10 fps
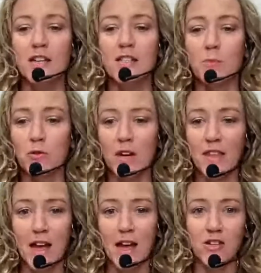Someone
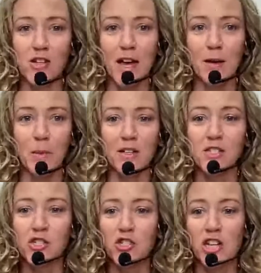write that in the chat
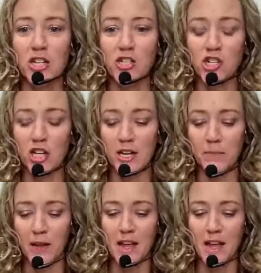box, Jing Qi.